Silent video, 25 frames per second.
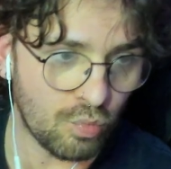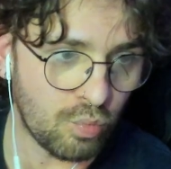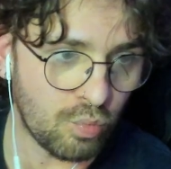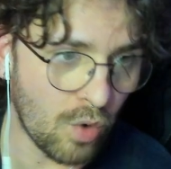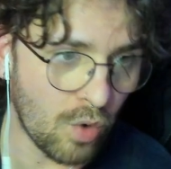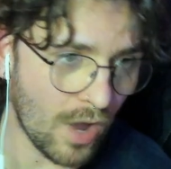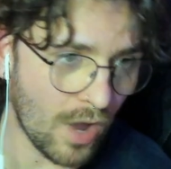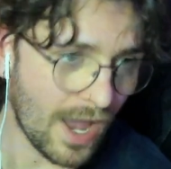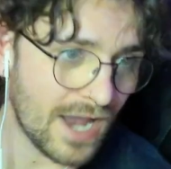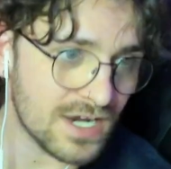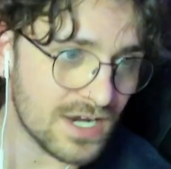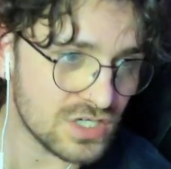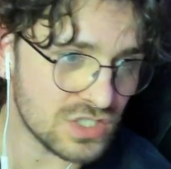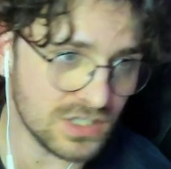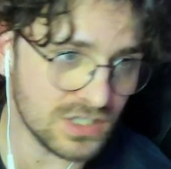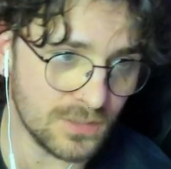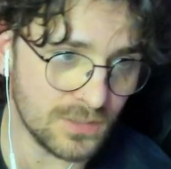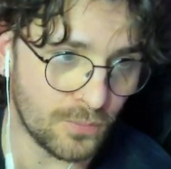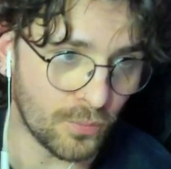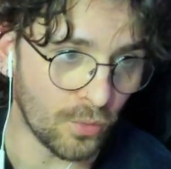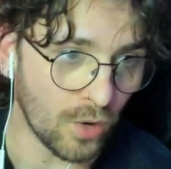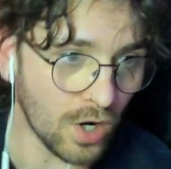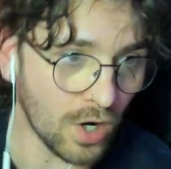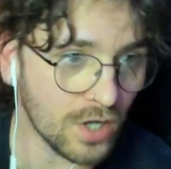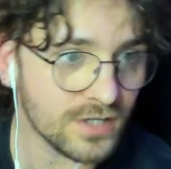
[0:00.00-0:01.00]
actually
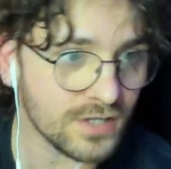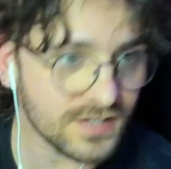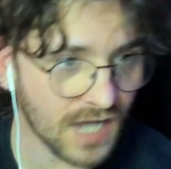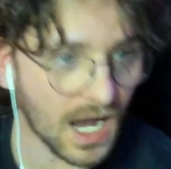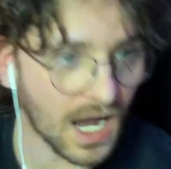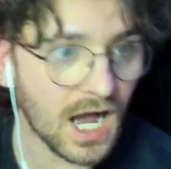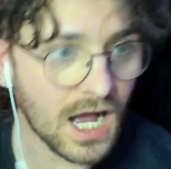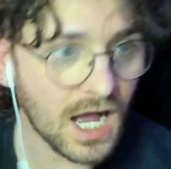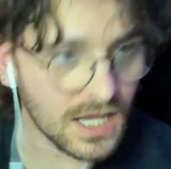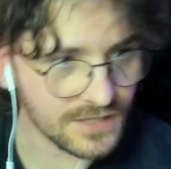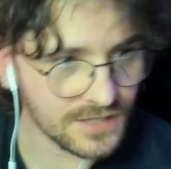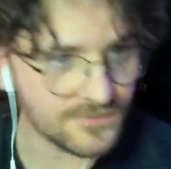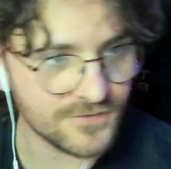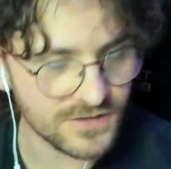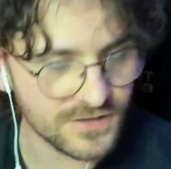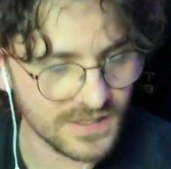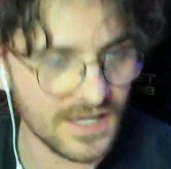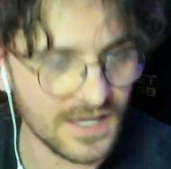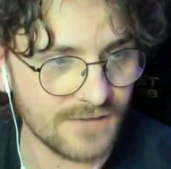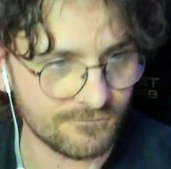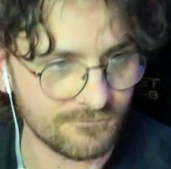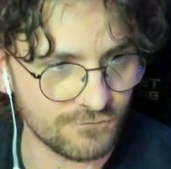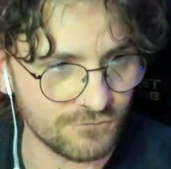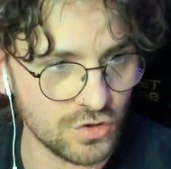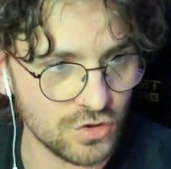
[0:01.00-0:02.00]
worked hard for
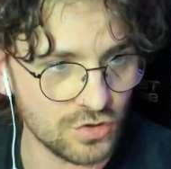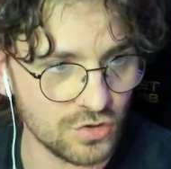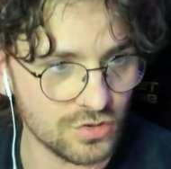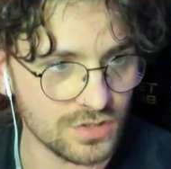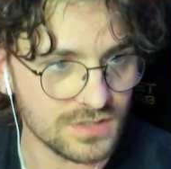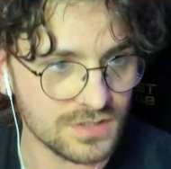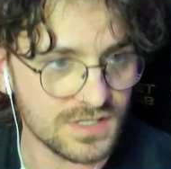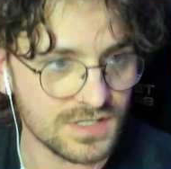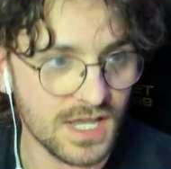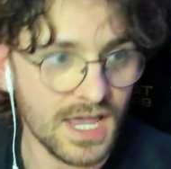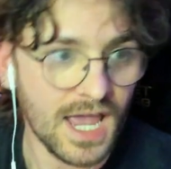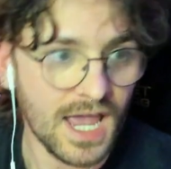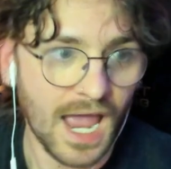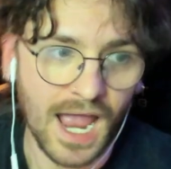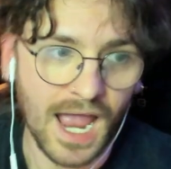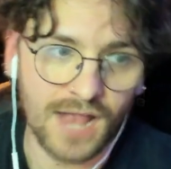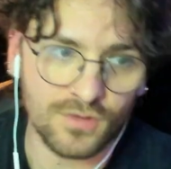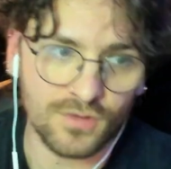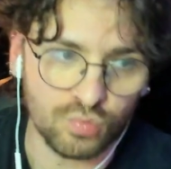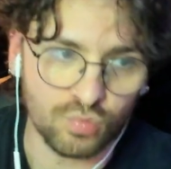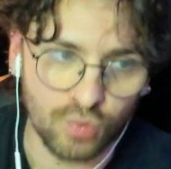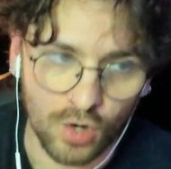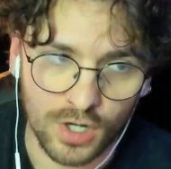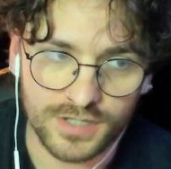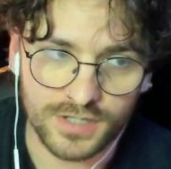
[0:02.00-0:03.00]
their views
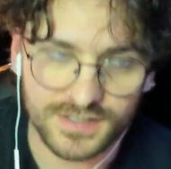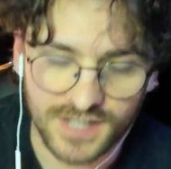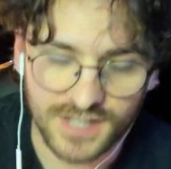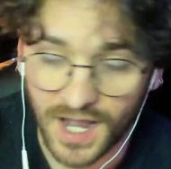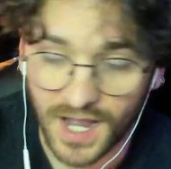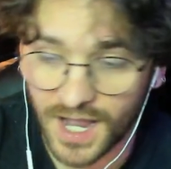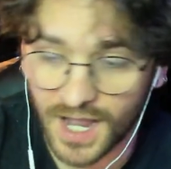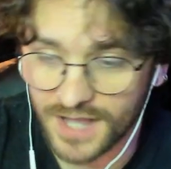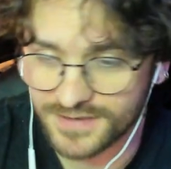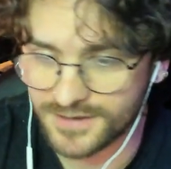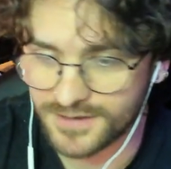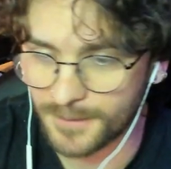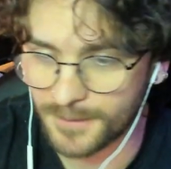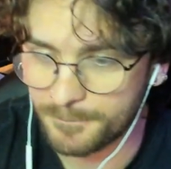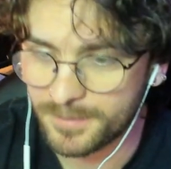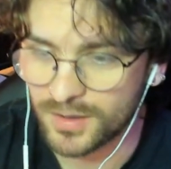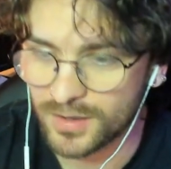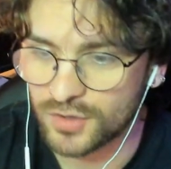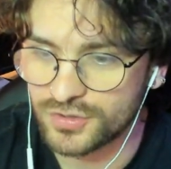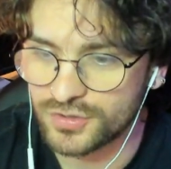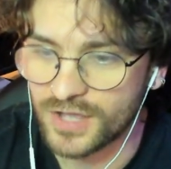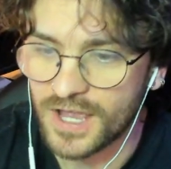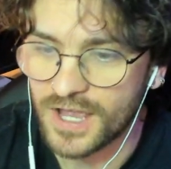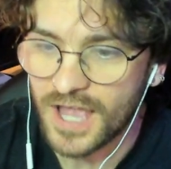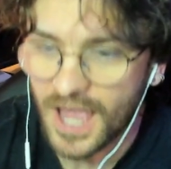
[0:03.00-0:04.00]
and worked hard to
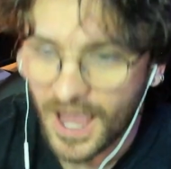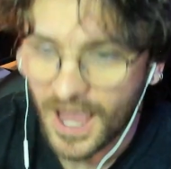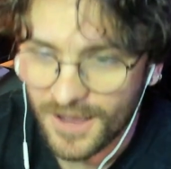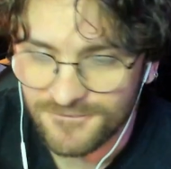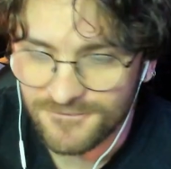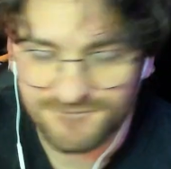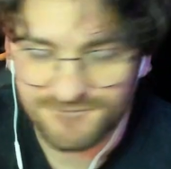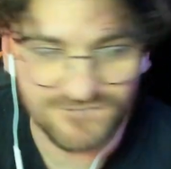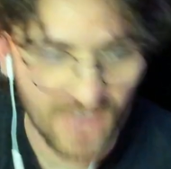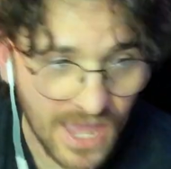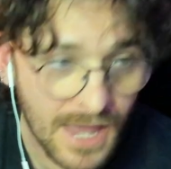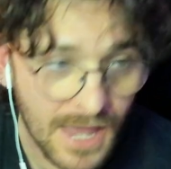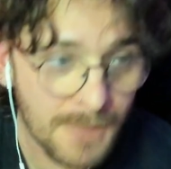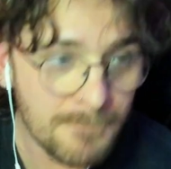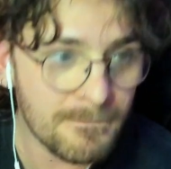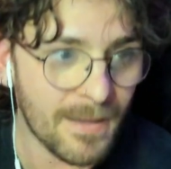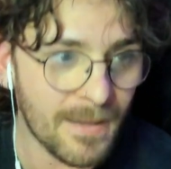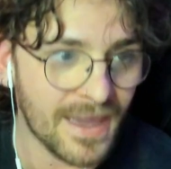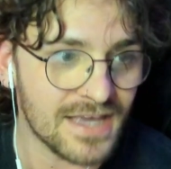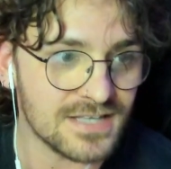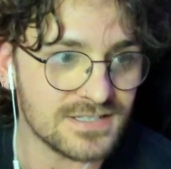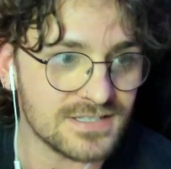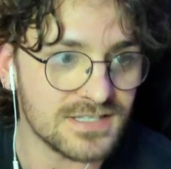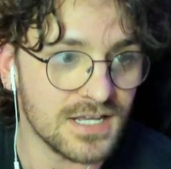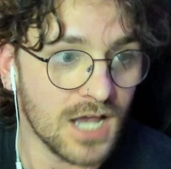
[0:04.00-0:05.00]
build a fan
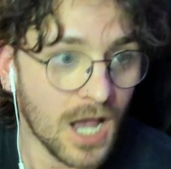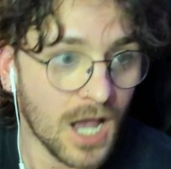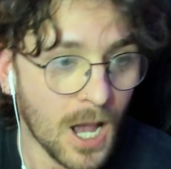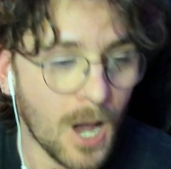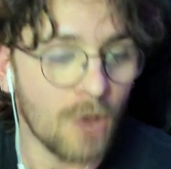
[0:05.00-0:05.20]
base,